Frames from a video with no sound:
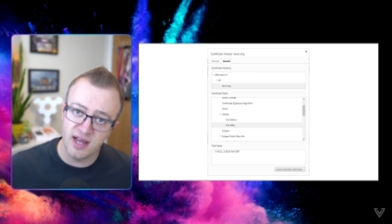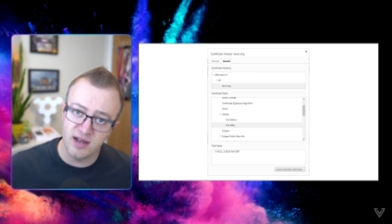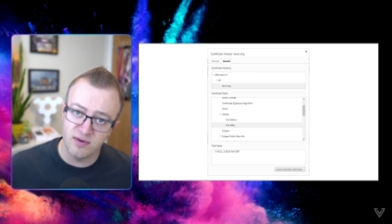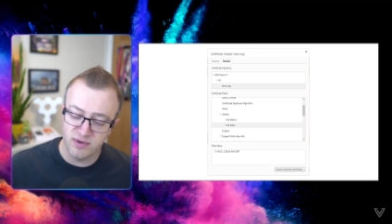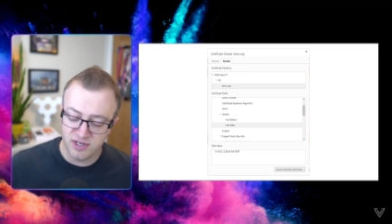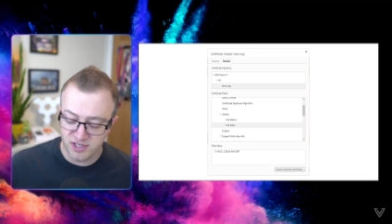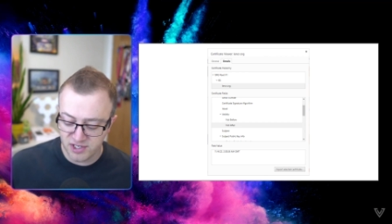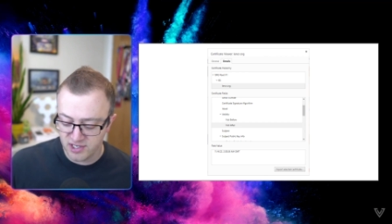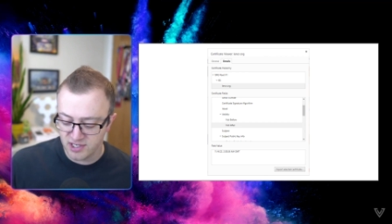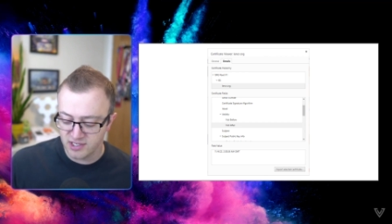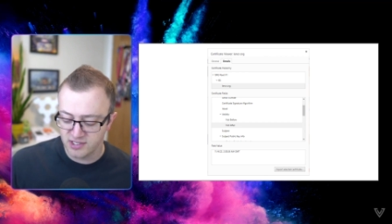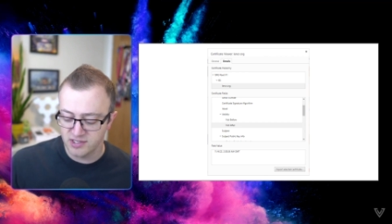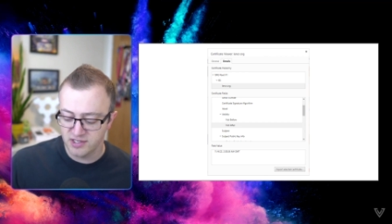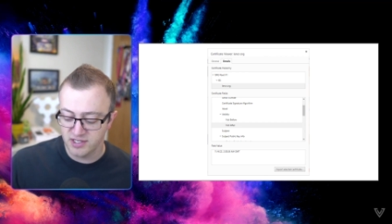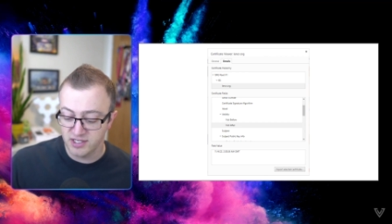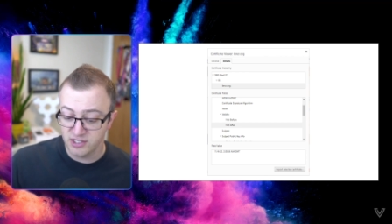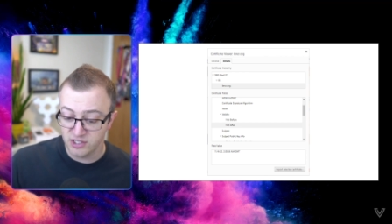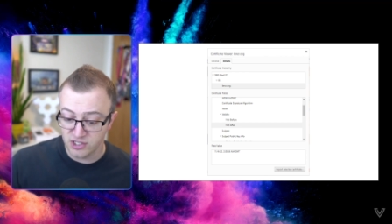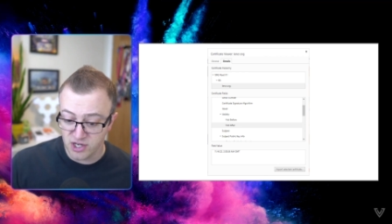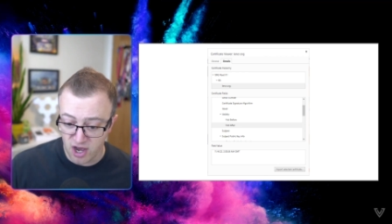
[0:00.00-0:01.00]
which is the
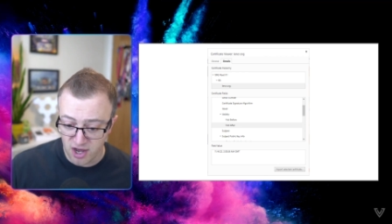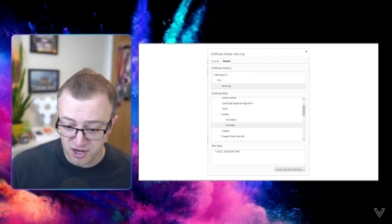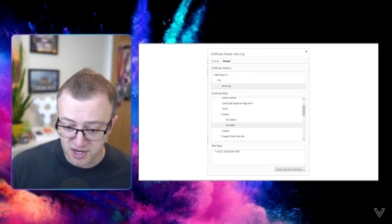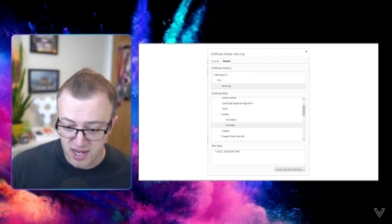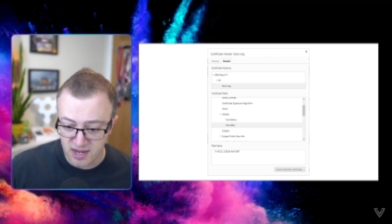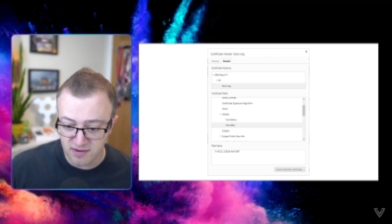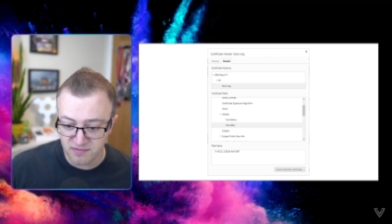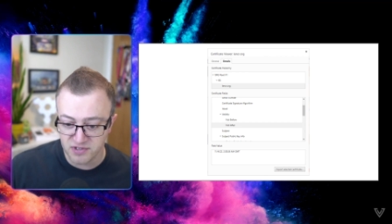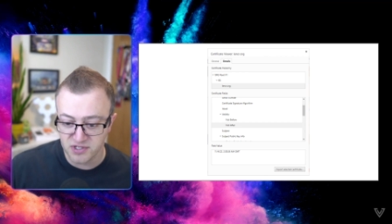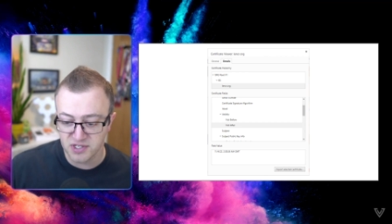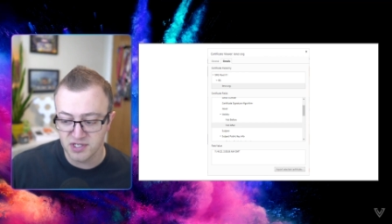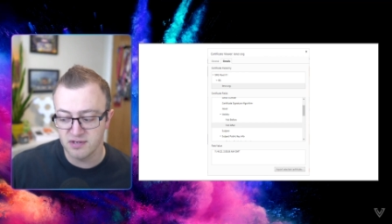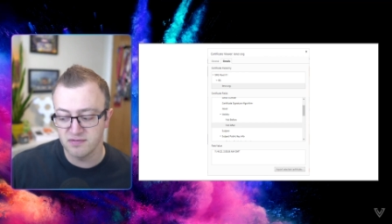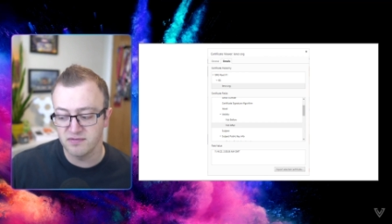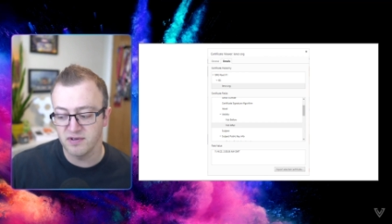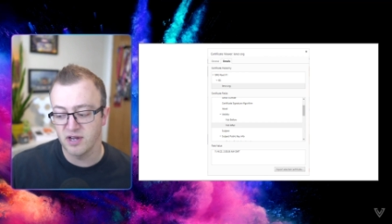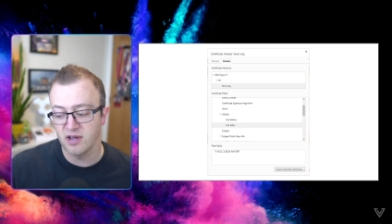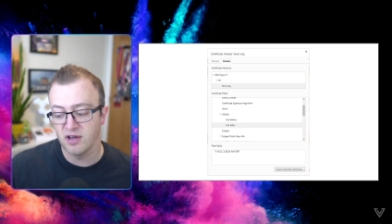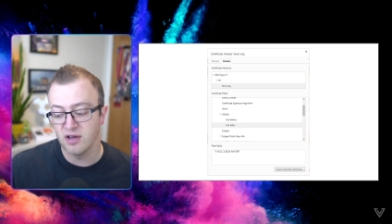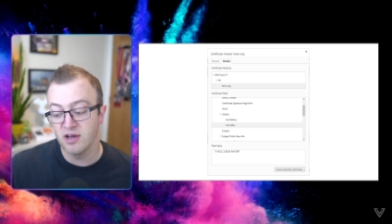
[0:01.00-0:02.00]
start date of a
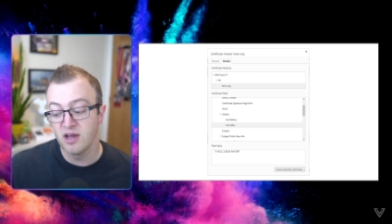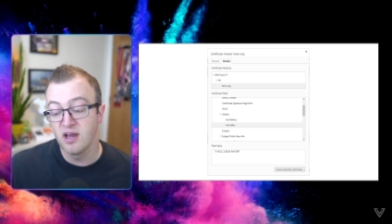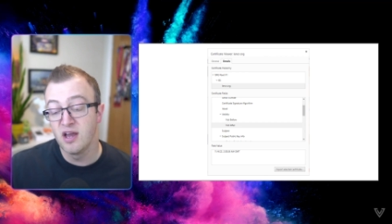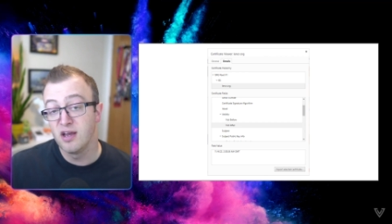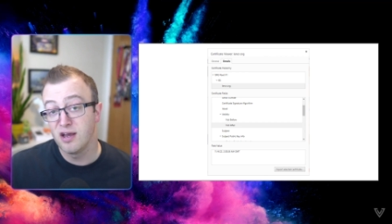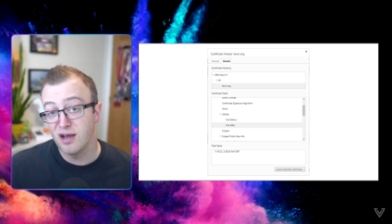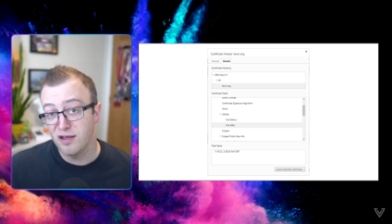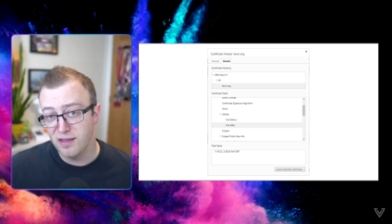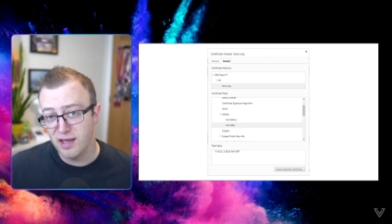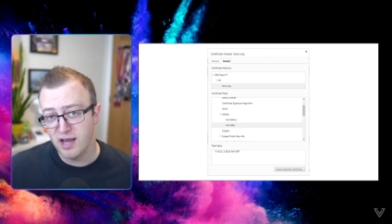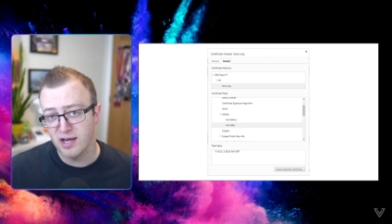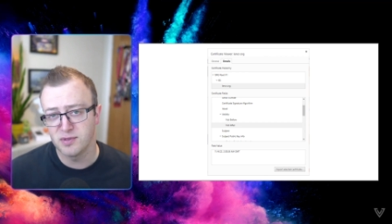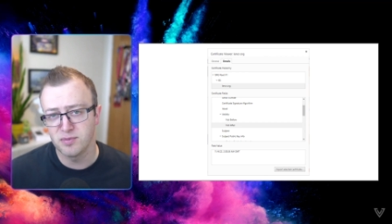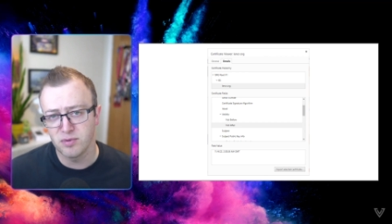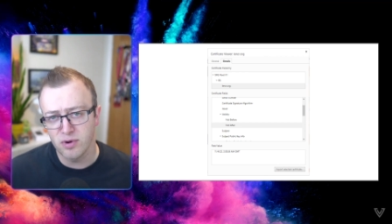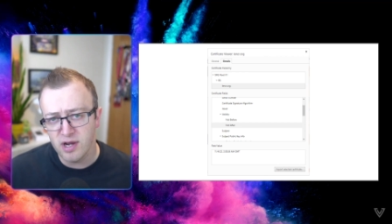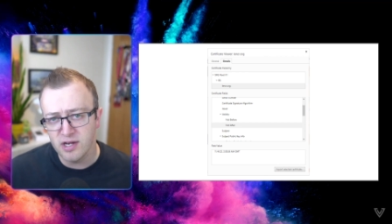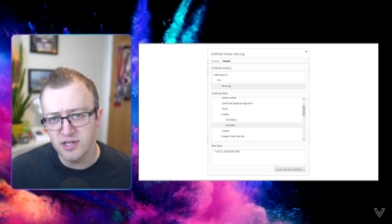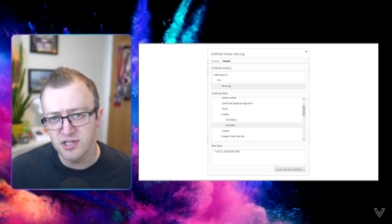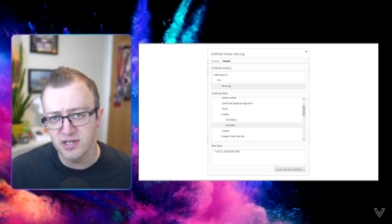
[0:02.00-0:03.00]
certificate and the
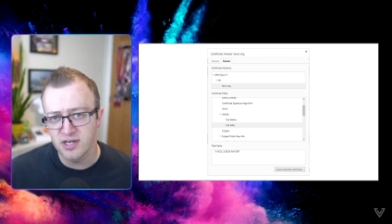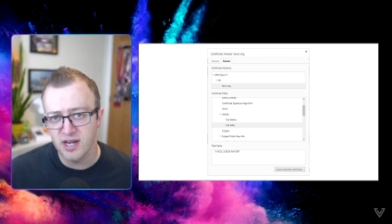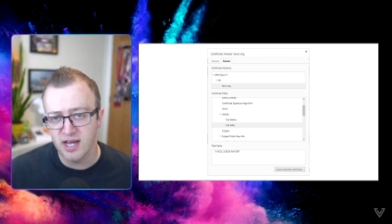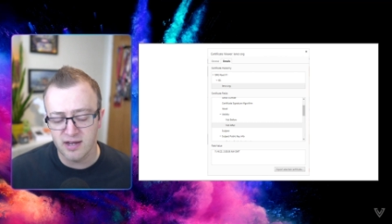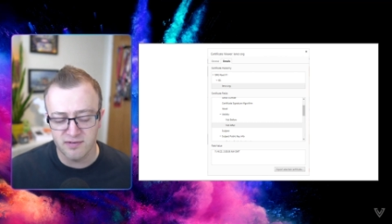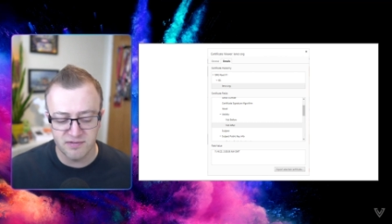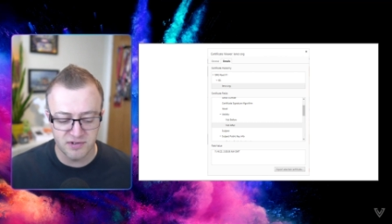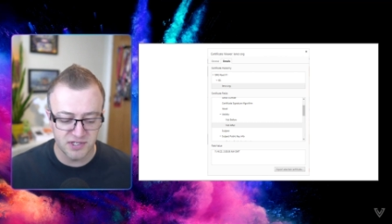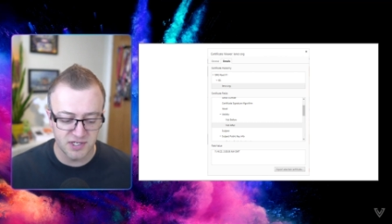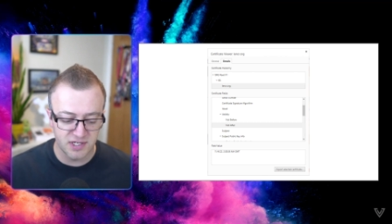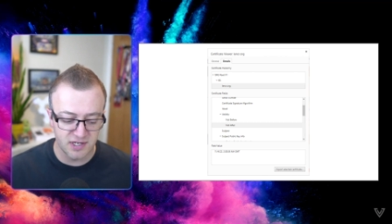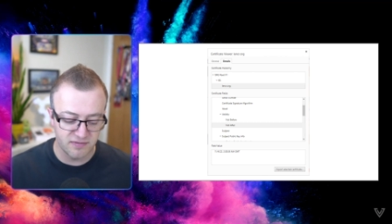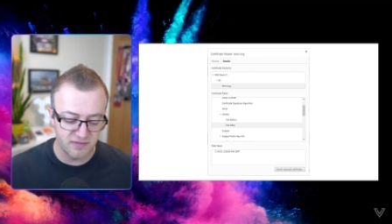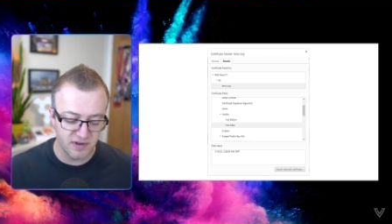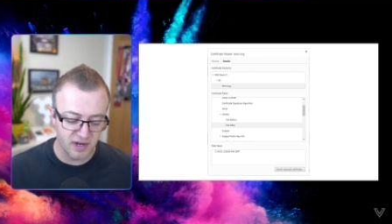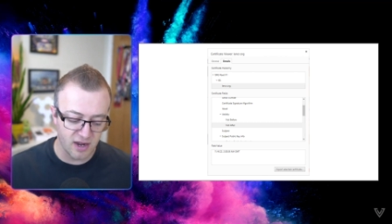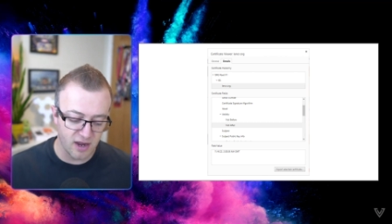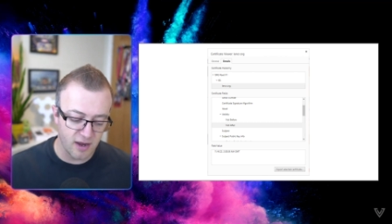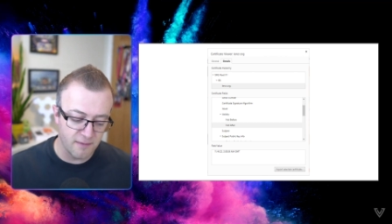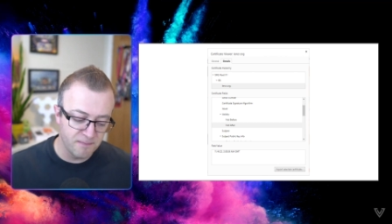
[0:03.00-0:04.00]
expiration date of a certificate.